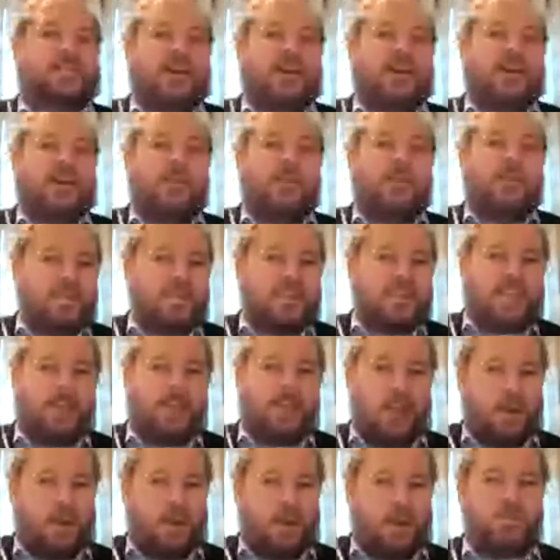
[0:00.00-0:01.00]

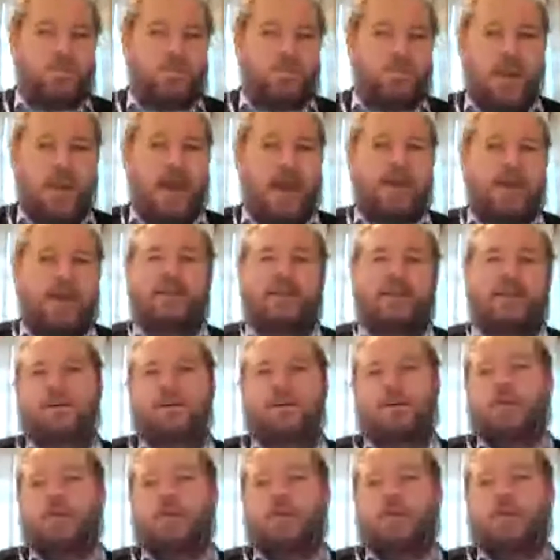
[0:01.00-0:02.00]
diamonds coming out of Uganda,
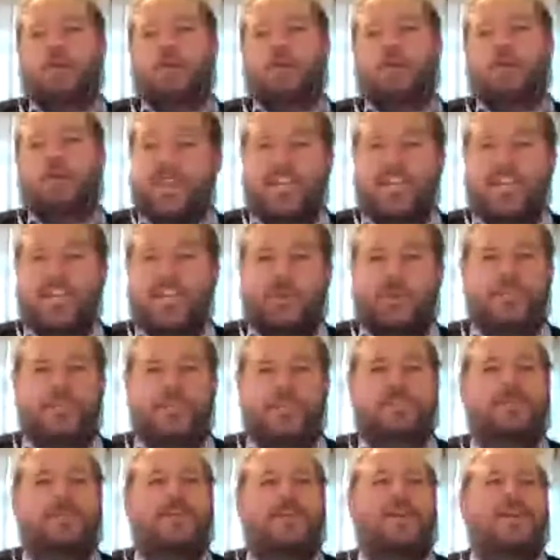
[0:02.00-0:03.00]
or whatever the case
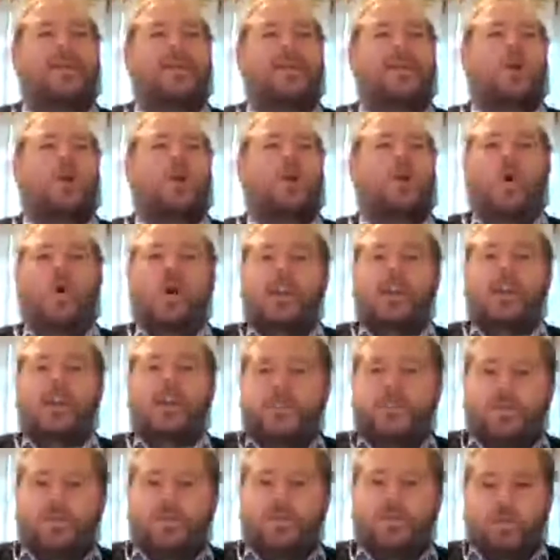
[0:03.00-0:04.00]
might be.
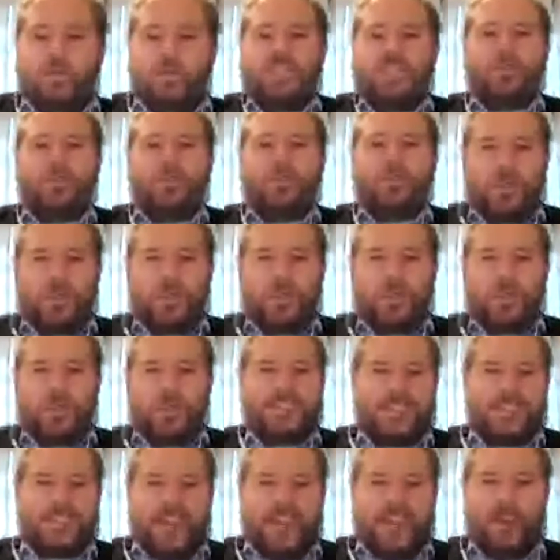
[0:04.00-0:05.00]
All of the
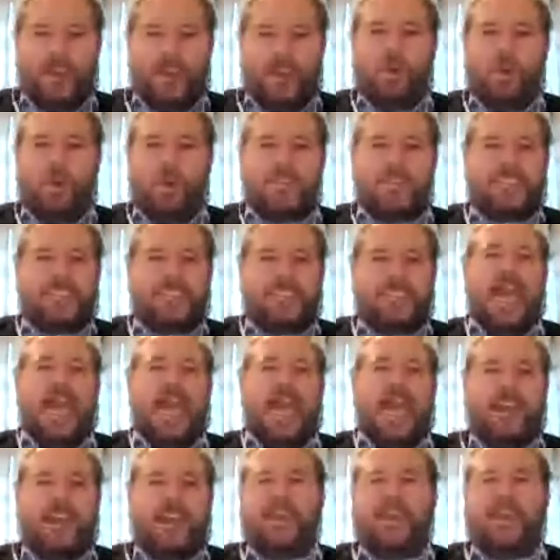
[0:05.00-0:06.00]
resources and all of the
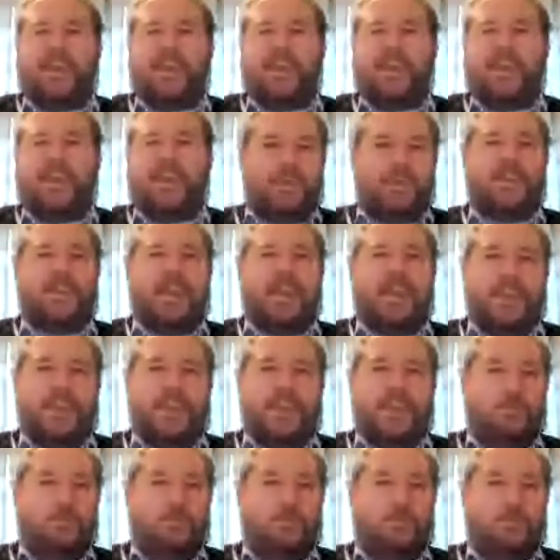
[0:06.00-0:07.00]
tech and everything
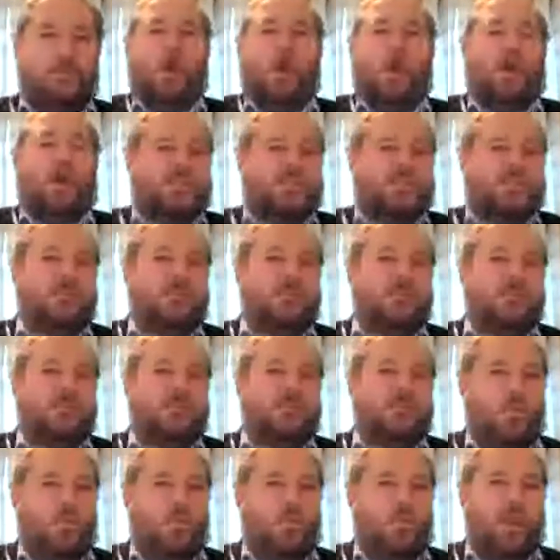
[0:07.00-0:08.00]
kind of blossoms
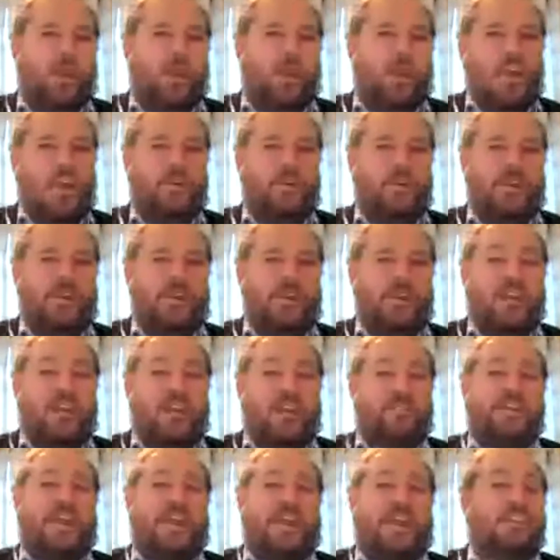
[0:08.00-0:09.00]
in that one area, and
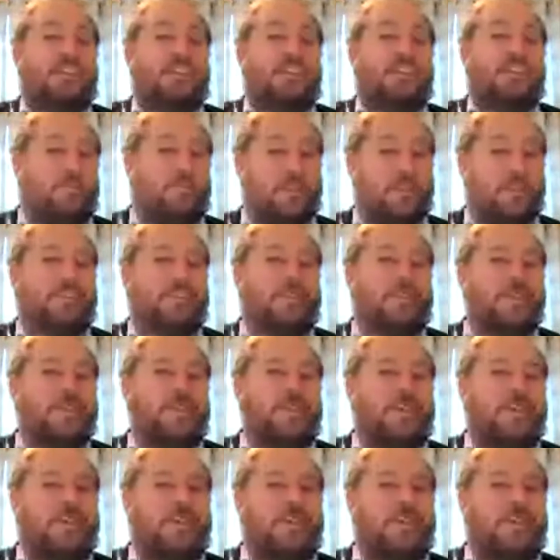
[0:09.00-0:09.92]
everything else suffers.